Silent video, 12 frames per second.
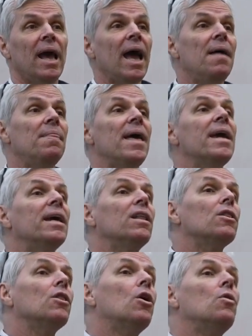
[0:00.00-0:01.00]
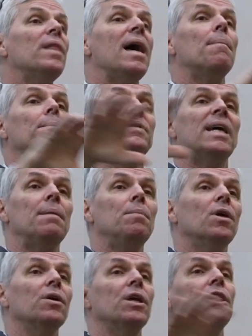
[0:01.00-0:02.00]
And they can loan that 10
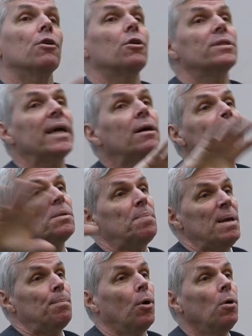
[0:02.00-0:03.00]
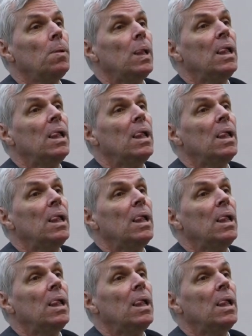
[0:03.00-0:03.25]
million euros out to people,